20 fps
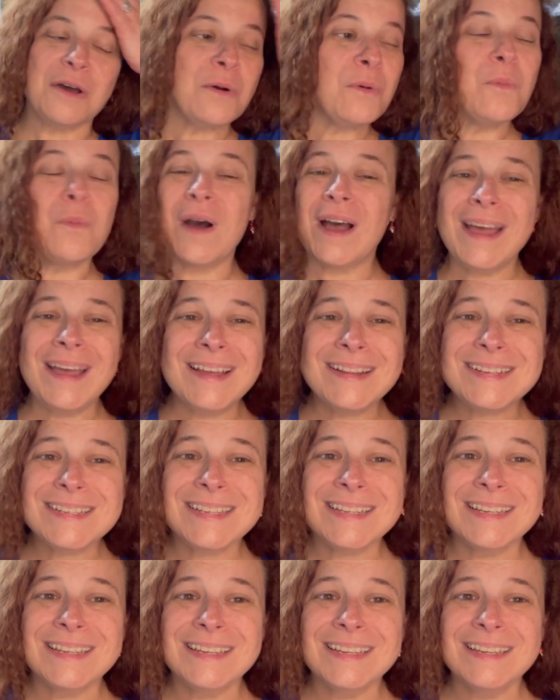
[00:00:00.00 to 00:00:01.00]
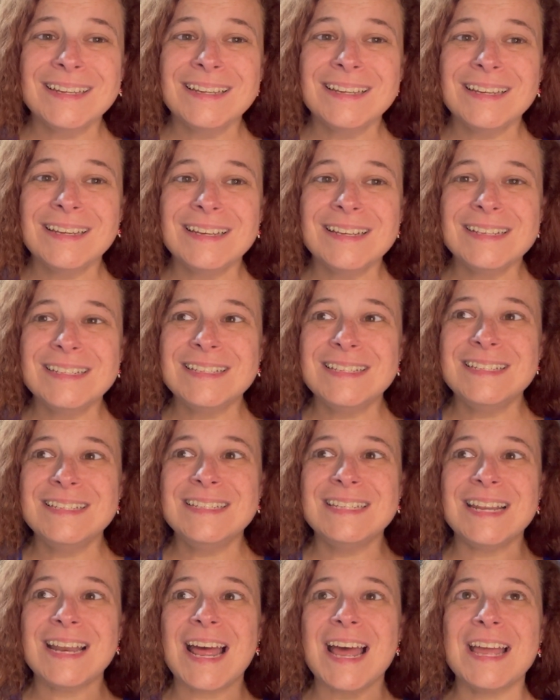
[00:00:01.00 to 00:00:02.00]
What?
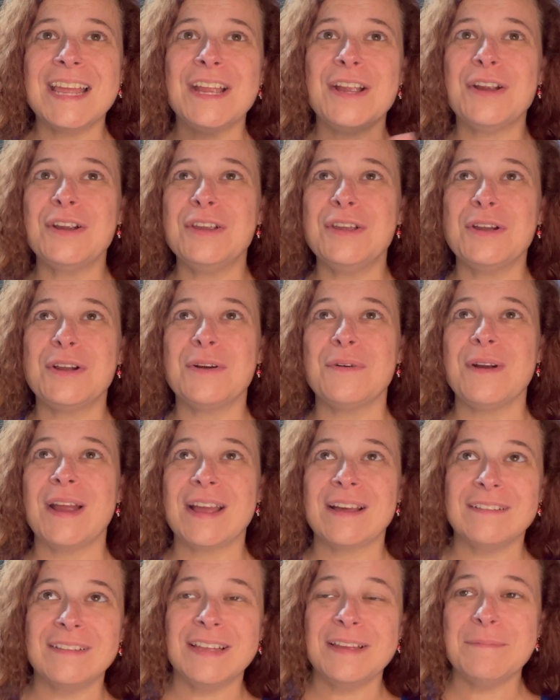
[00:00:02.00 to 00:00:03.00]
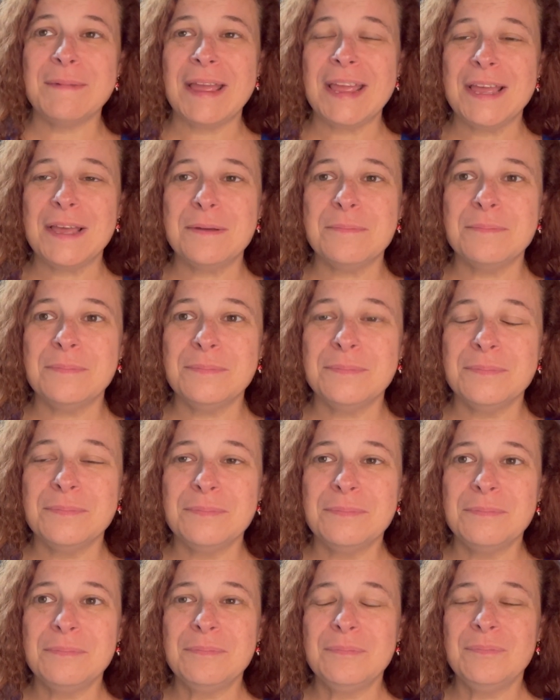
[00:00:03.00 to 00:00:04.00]
Did I hear you correctly, ma'am?
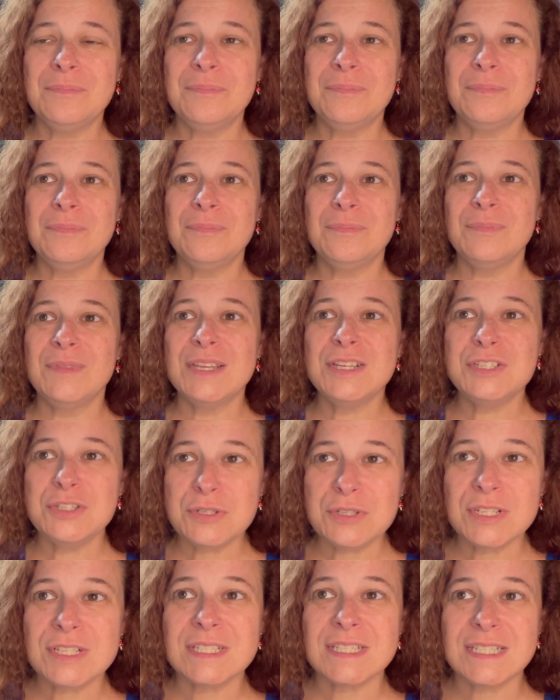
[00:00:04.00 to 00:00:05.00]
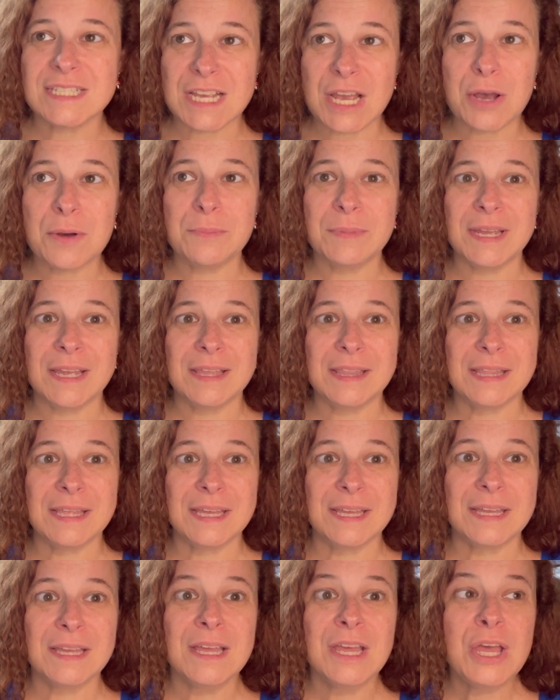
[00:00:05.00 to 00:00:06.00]
Did you just tell me
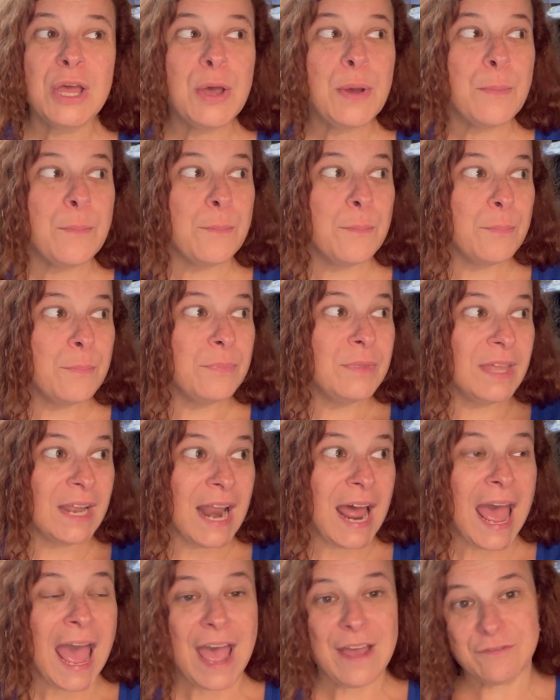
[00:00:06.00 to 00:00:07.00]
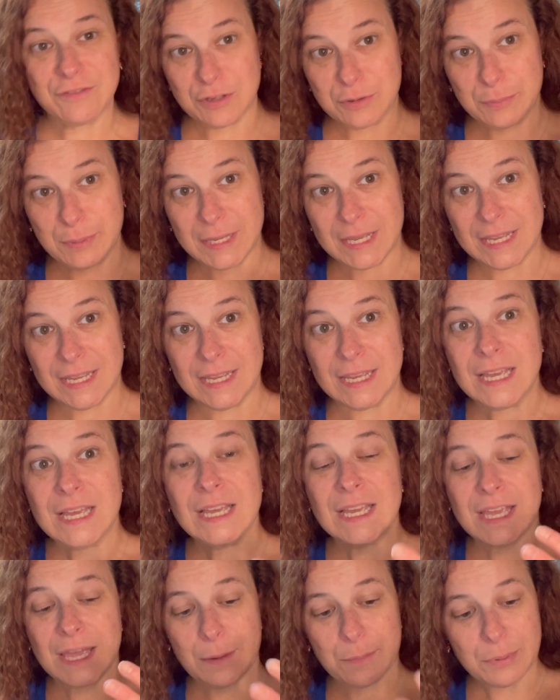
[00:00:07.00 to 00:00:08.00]
that that I have to be
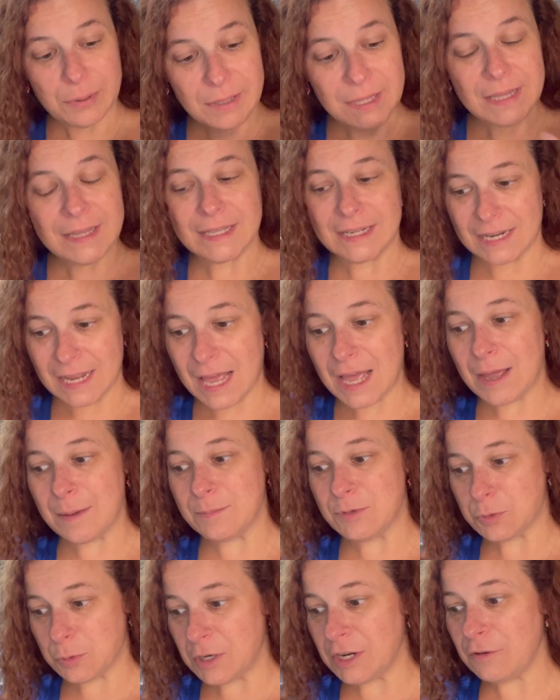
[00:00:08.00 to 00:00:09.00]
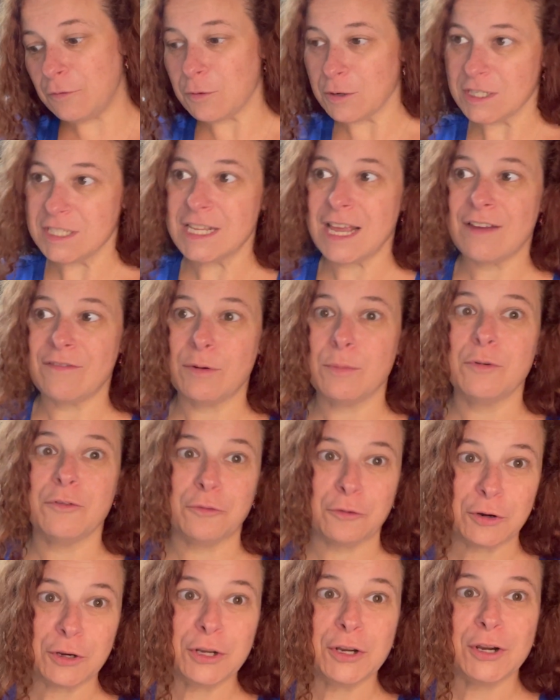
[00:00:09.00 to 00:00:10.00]
completely numb 24 7
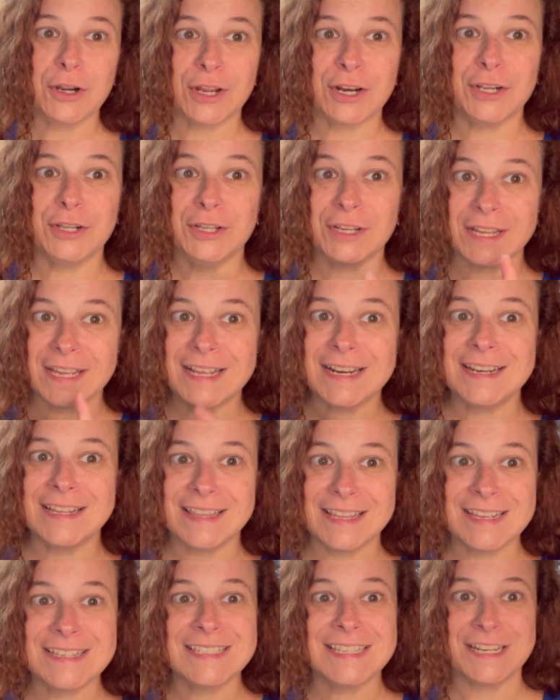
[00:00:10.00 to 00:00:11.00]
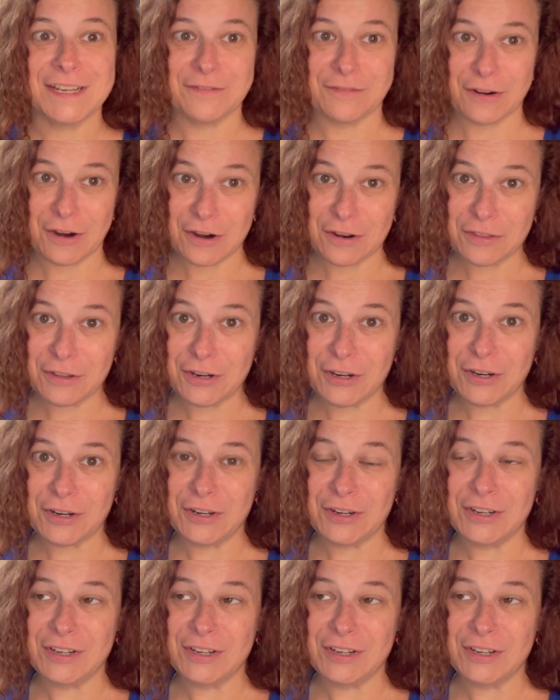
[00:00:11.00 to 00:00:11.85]
before you're going to look into this any further?